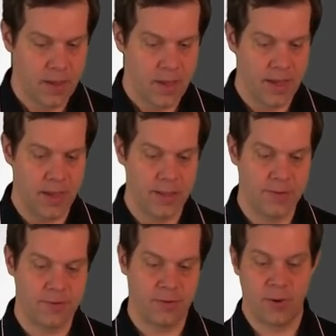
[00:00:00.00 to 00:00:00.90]
And
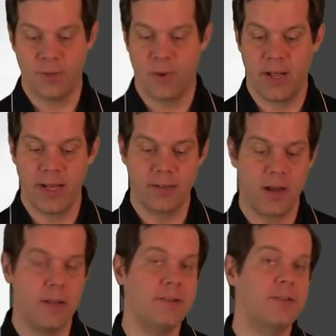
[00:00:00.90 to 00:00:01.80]
this creates what I like to
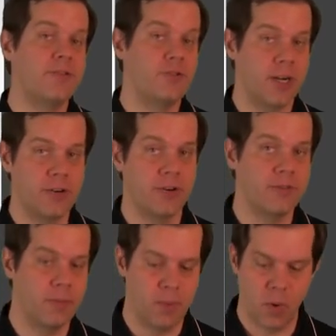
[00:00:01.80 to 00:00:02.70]
call an
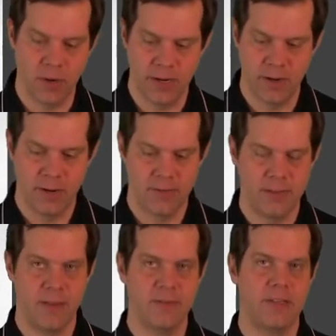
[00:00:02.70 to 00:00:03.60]
instructor-supported
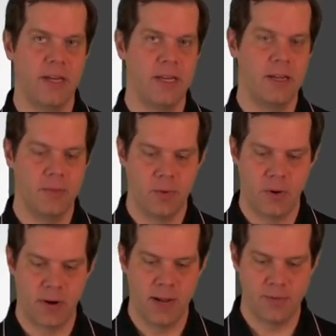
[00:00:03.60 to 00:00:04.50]
self-study
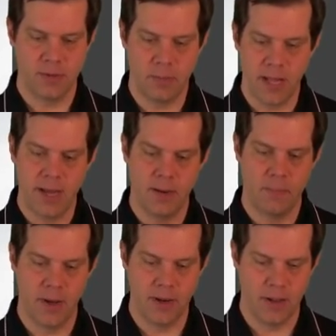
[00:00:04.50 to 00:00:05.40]
program. So the Platinum
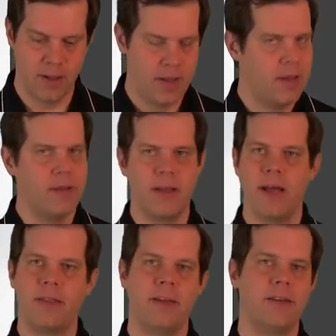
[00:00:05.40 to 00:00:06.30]
bundle, you
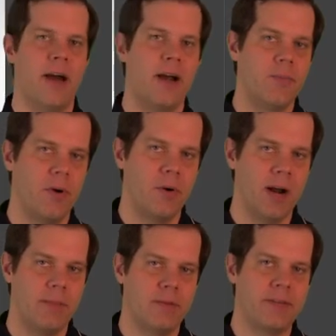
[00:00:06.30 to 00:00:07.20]
got the entire
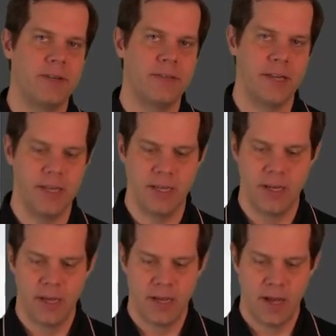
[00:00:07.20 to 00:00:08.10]
program of self-study
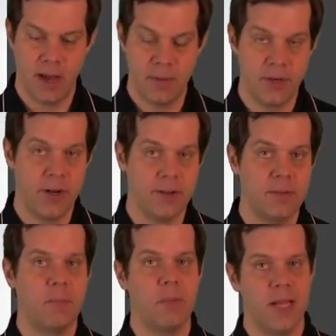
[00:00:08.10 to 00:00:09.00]
materials,
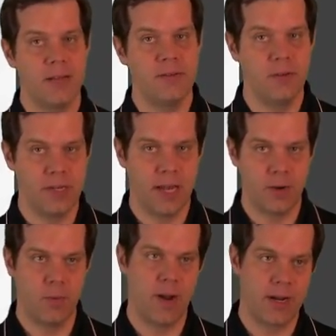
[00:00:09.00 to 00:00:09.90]
plus you get
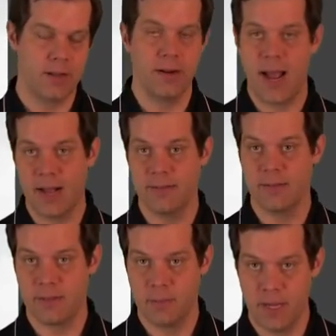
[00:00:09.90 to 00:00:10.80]
regular
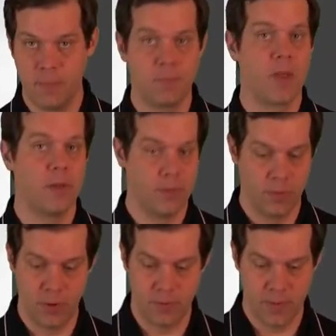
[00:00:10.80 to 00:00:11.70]
access to me through
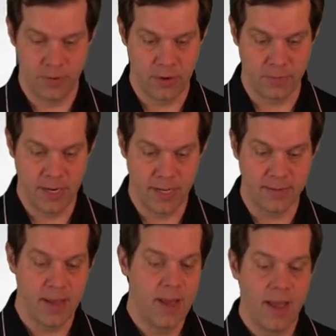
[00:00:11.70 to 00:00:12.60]
those mentoring
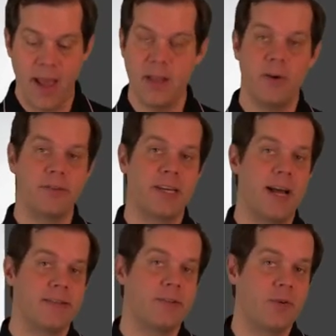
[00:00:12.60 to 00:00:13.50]
meetings. And you also get
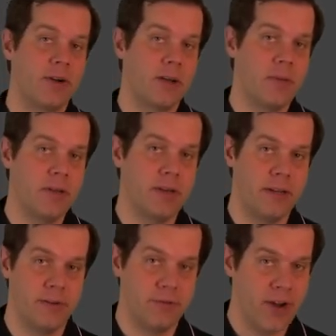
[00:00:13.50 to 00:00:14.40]
access to our
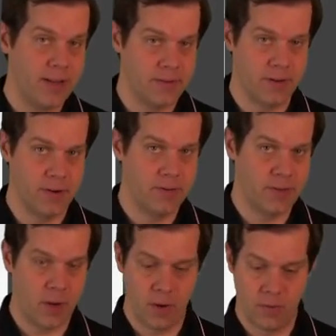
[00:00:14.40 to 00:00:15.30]
community chat server.
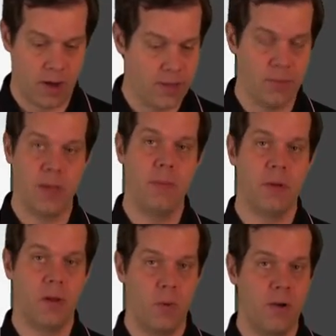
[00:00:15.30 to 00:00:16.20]
So other
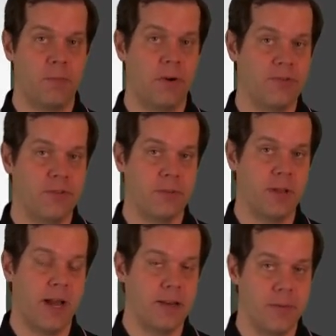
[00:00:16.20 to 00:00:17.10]
people who have purchased the
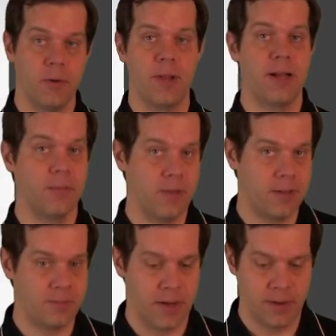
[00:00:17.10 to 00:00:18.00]
Platinum or Platinum
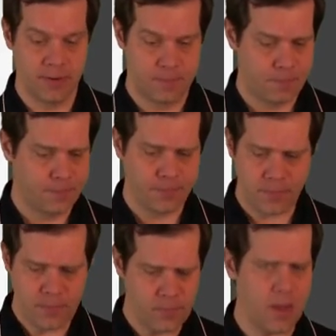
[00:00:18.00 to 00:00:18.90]
Plus bundles
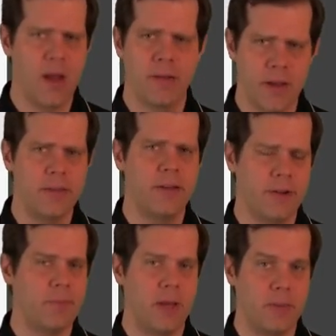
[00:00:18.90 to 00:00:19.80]
are there. These
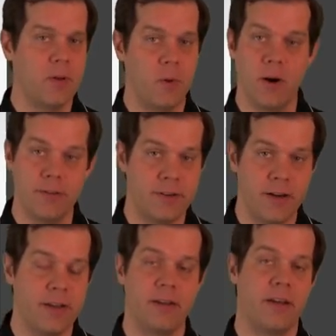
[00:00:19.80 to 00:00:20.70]
are people who are
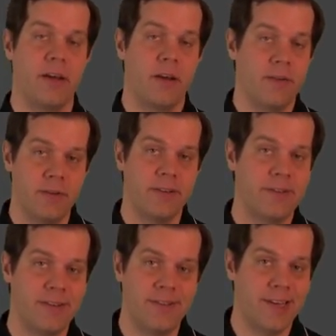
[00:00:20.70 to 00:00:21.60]
studying for the
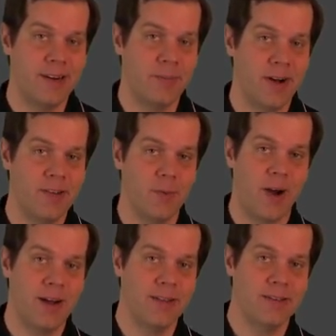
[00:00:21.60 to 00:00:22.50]
CCIE Enterprise
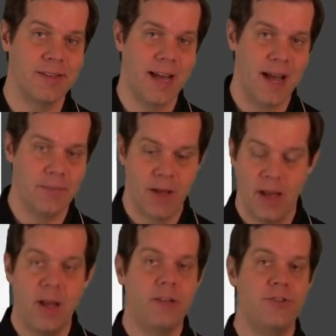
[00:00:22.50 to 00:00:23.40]
Wireless Lab.
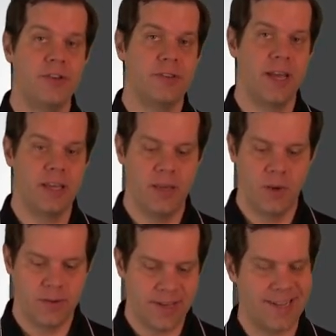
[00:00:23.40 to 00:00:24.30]
Just like
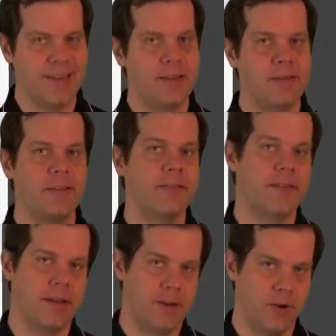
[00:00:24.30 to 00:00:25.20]
you, it's like an instant
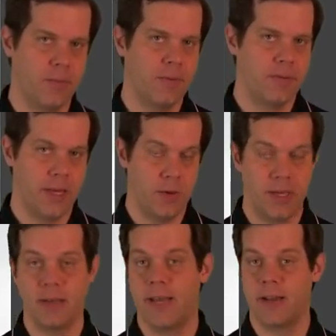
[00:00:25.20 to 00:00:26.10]
study group that you
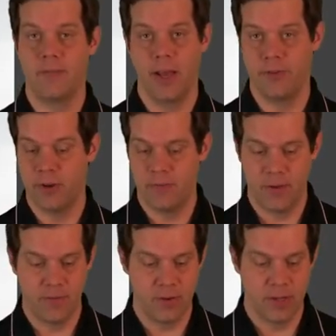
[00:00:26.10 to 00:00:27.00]
can take advantage of
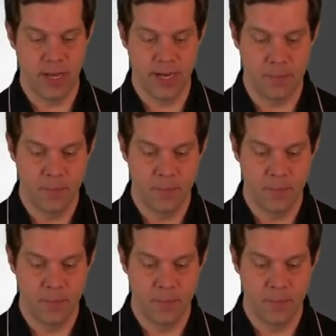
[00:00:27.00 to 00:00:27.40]
if you'd like.